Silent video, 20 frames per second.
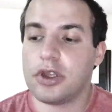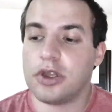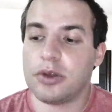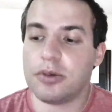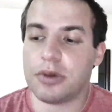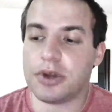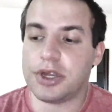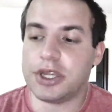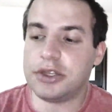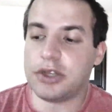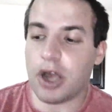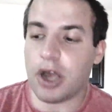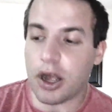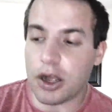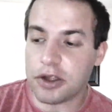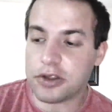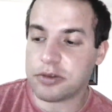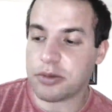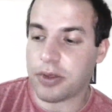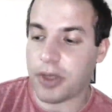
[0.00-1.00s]
where he
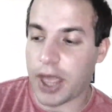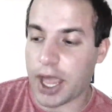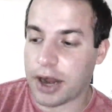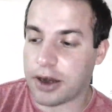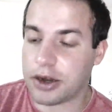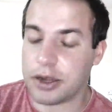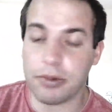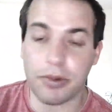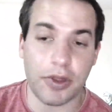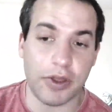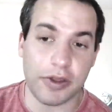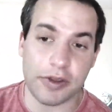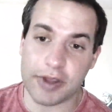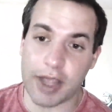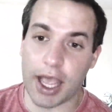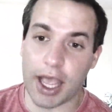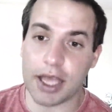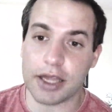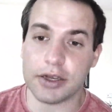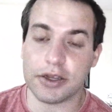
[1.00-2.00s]
talks with Harry with his
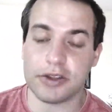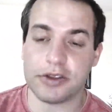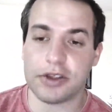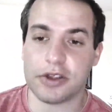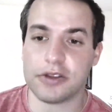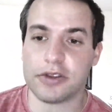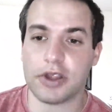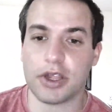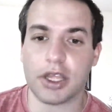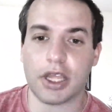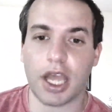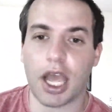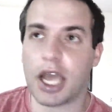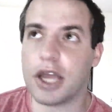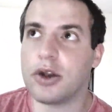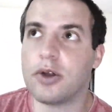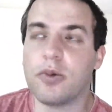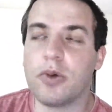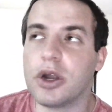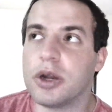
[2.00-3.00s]
dad and he says, like, I
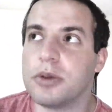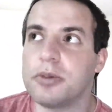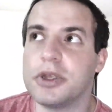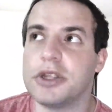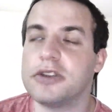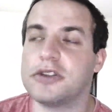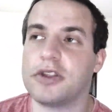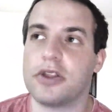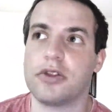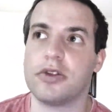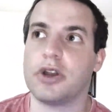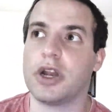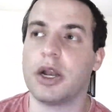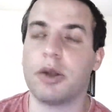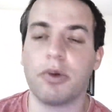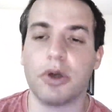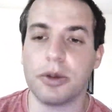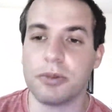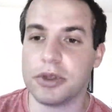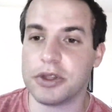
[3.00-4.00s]
don't want to be in Slytherin, I
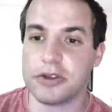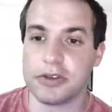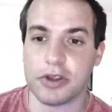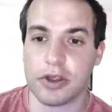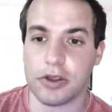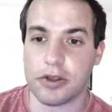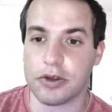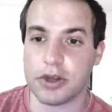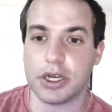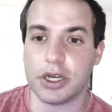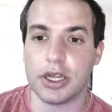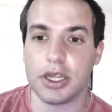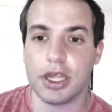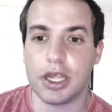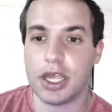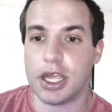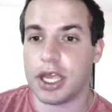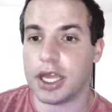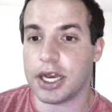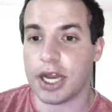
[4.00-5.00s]
don't want to be in Slytherin.
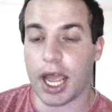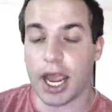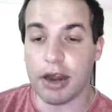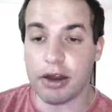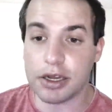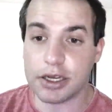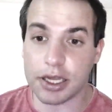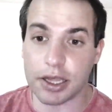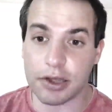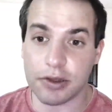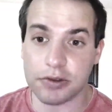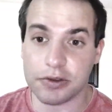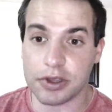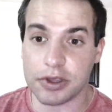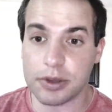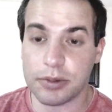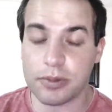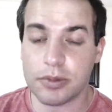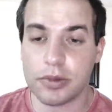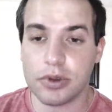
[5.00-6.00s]
And Harry tells
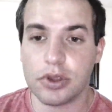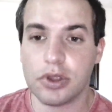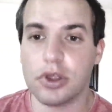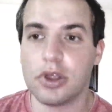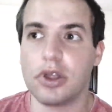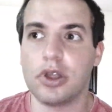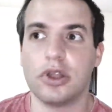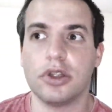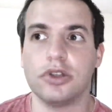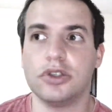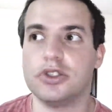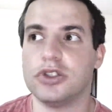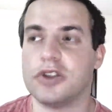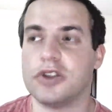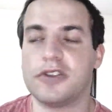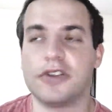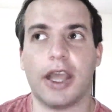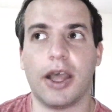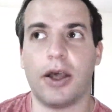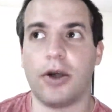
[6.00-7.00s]
him,
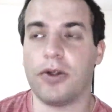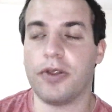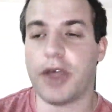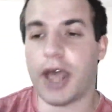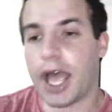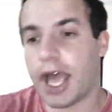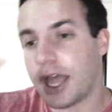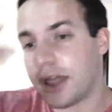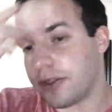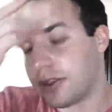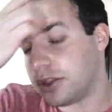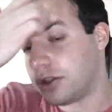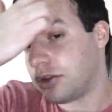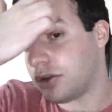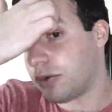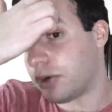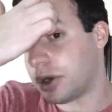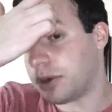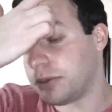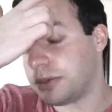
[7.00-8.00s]
just tell the hat that you
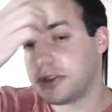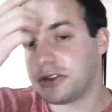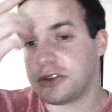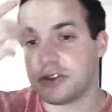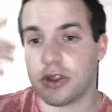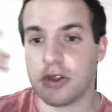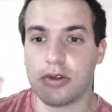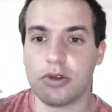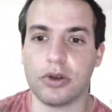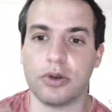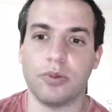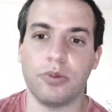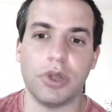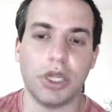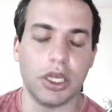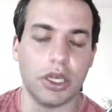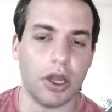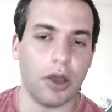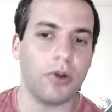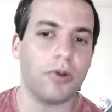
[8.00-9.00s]
don't want to be in Slytherin. We
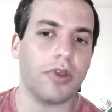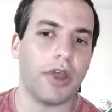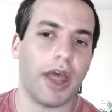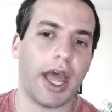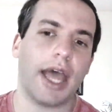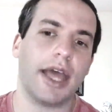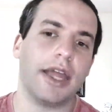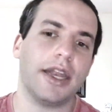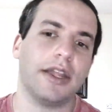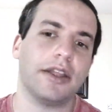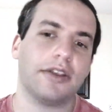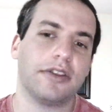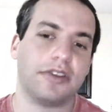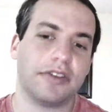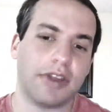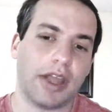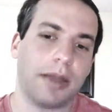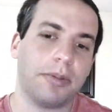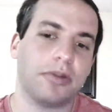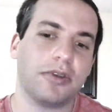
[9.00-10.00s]
know the hat
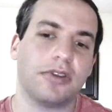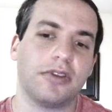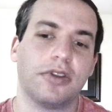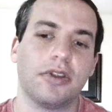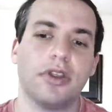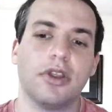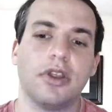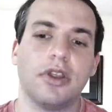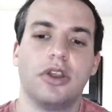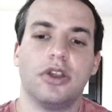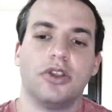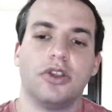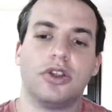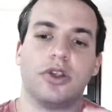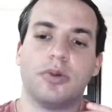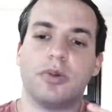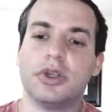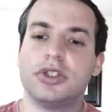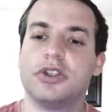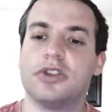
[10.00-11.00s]
accepts
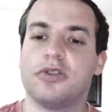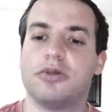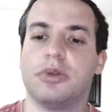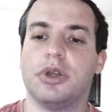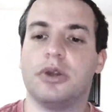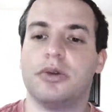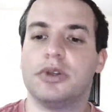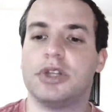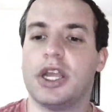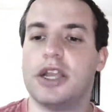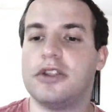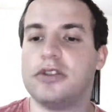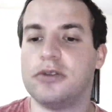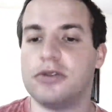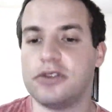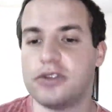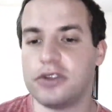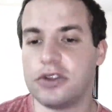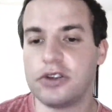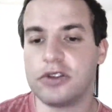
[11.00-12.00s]
your wishes. We know it takes you
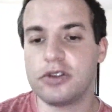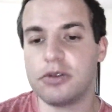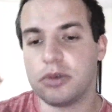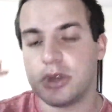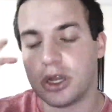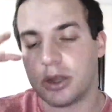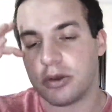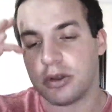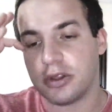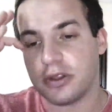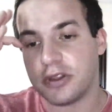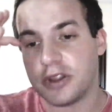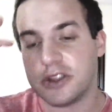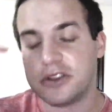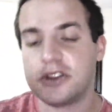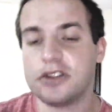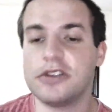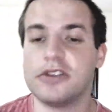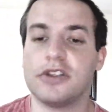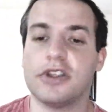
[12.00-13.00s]
seriously. We know it
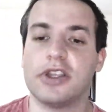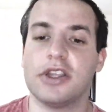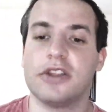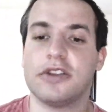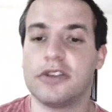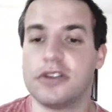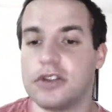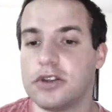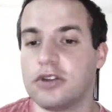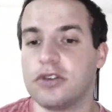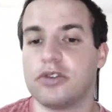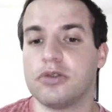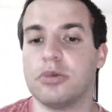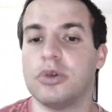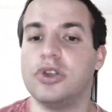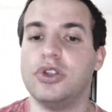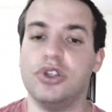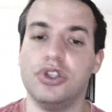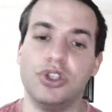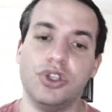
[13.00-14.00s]
listens and considers
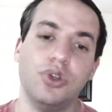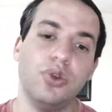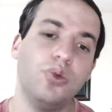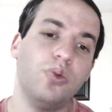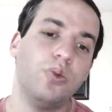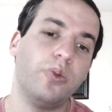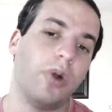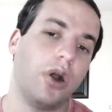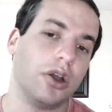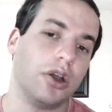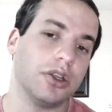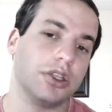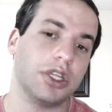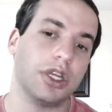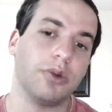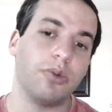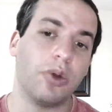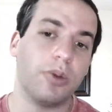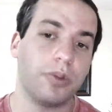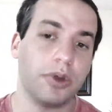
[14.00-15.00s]
what you want, and
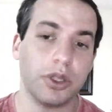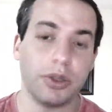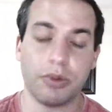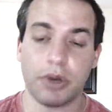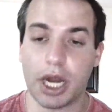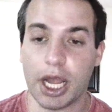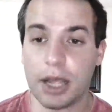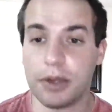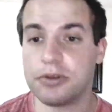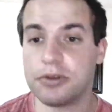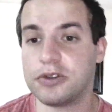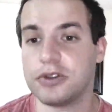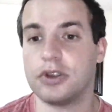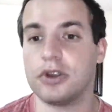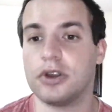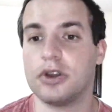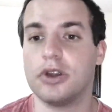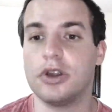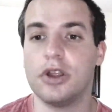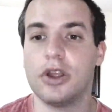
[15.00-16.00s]
it won't put you in a house that
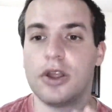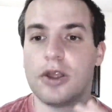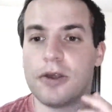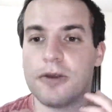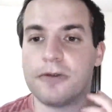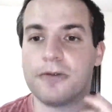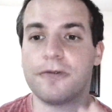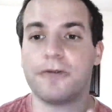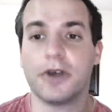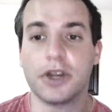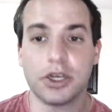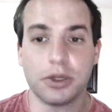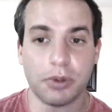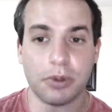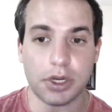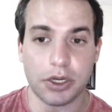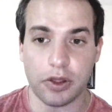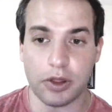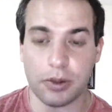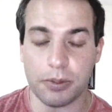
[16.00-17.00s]
you're
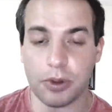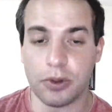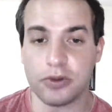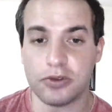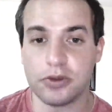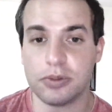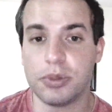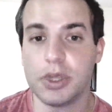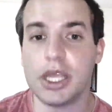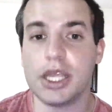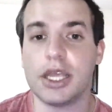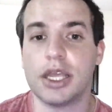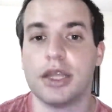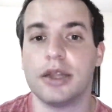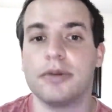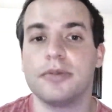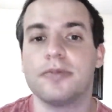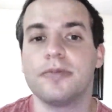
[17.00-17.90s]
fundamentally opposed to being in.